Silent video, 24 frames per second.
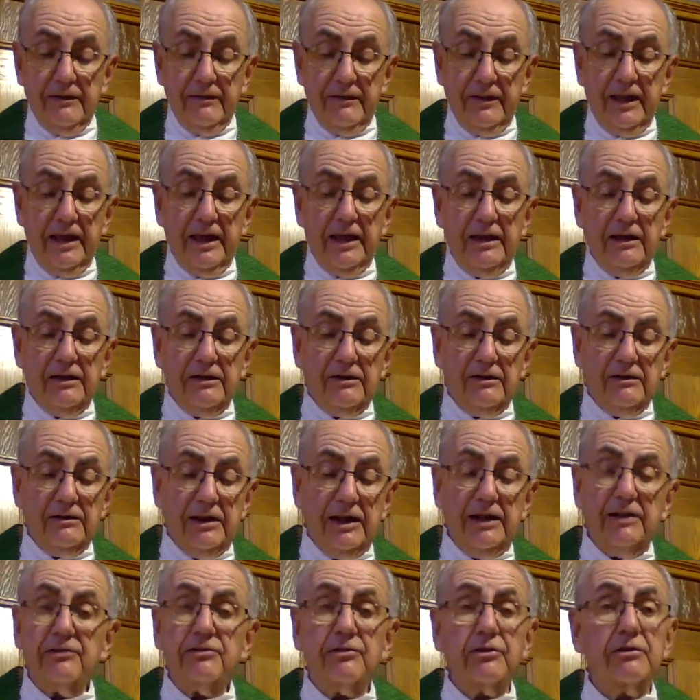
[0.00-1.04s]

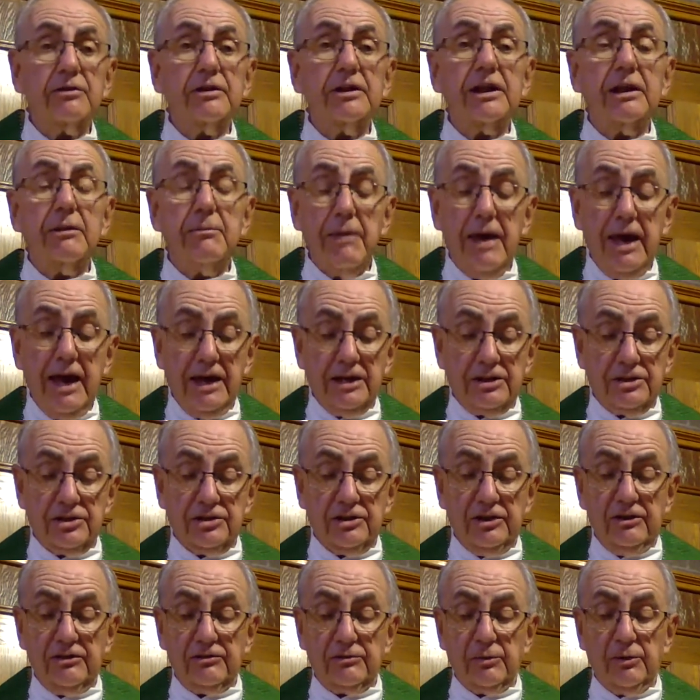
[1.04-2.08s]
They certainly matched
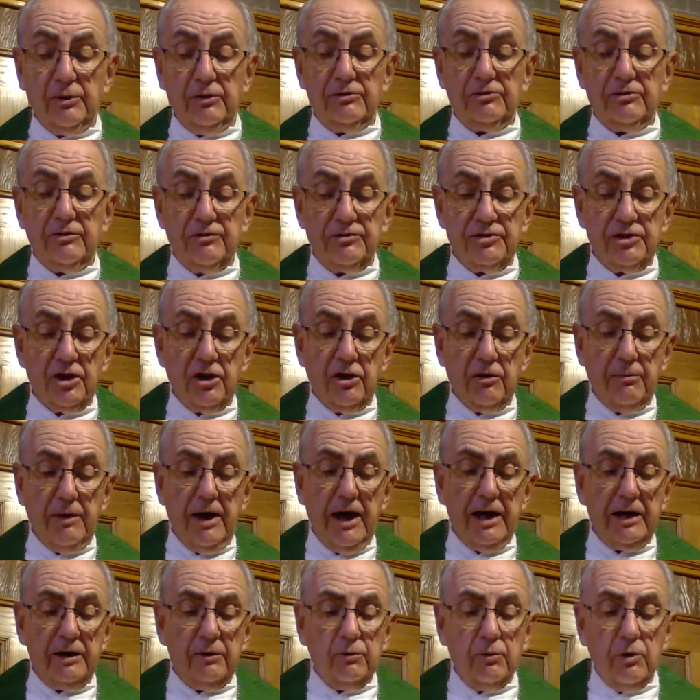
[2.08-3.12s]
these words of
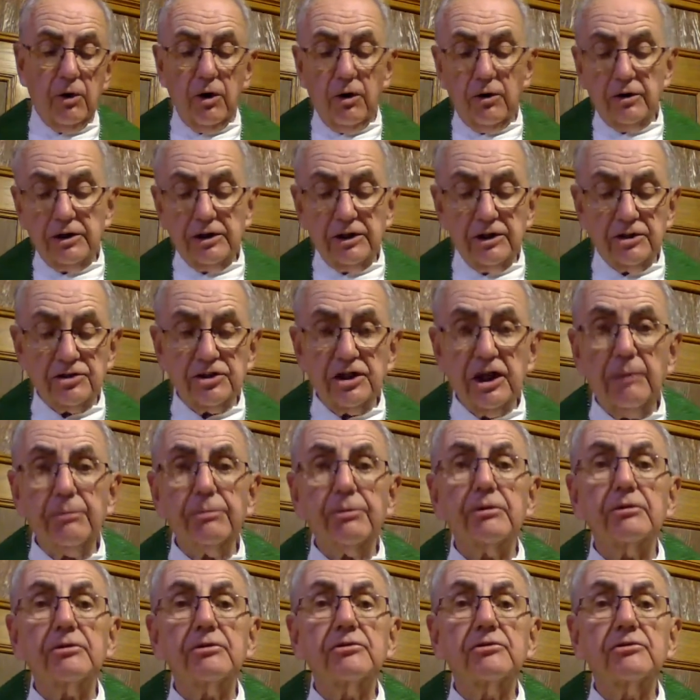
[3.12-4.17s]
Jeremiah. Woe to the
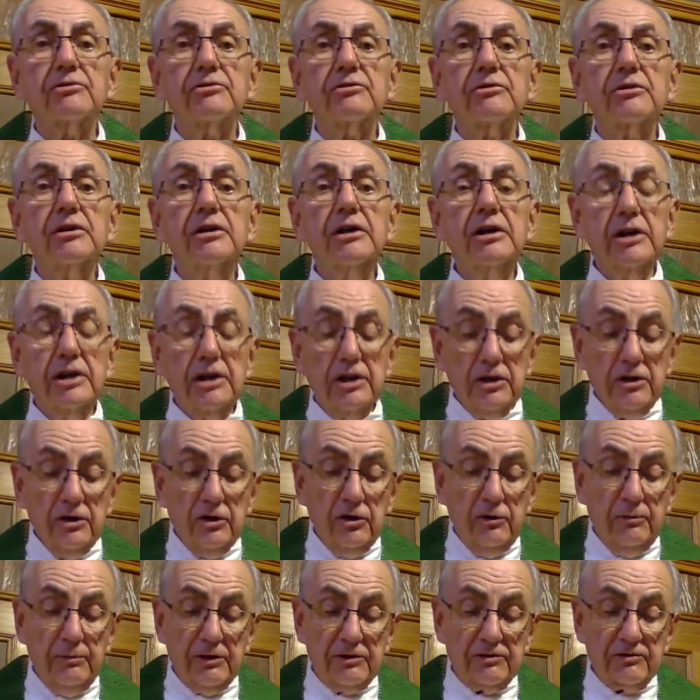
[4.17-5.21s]
shepherds
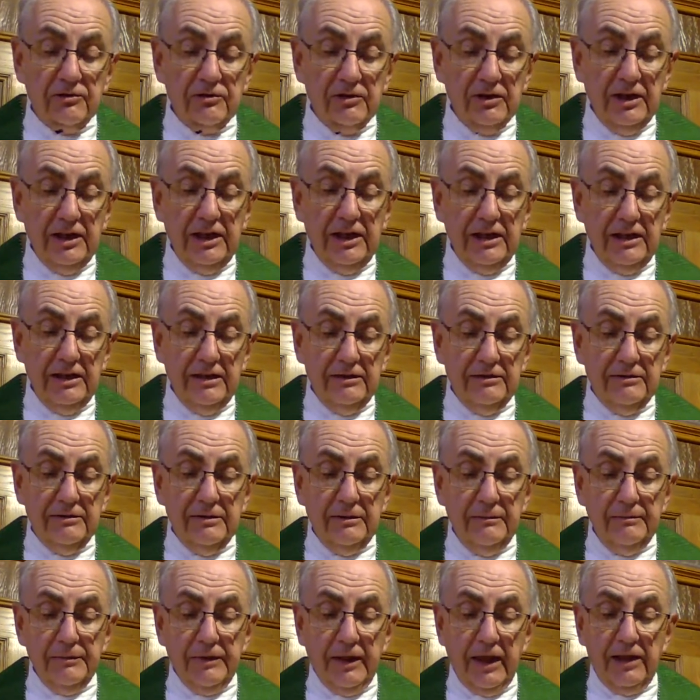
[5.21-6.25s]
who mislead
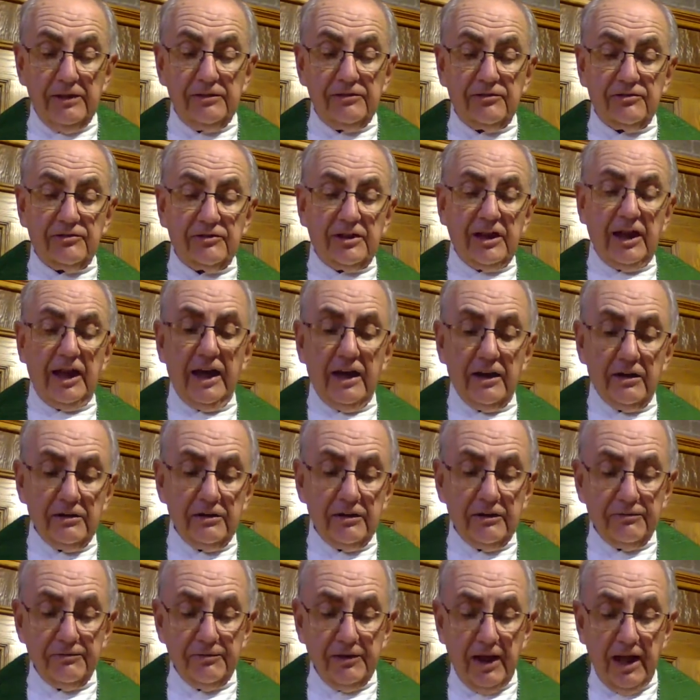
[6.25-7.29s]
and scatter
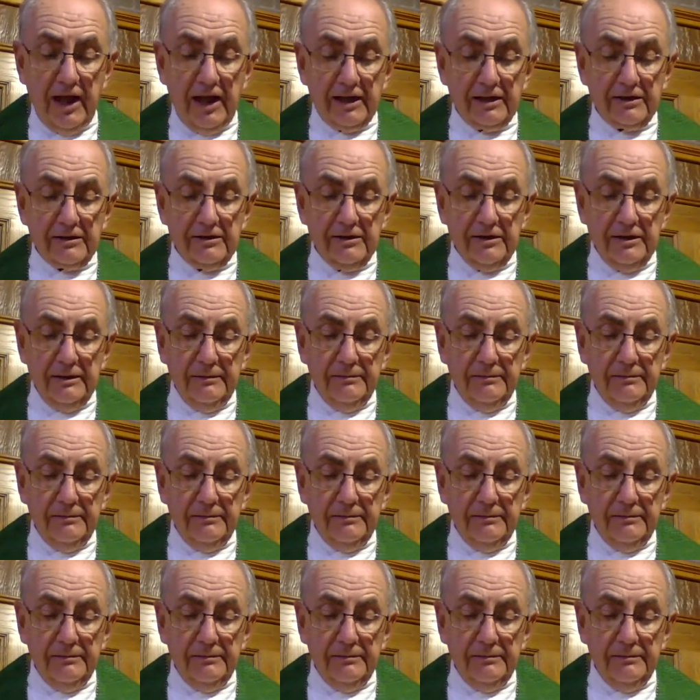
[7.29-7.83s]
the flock,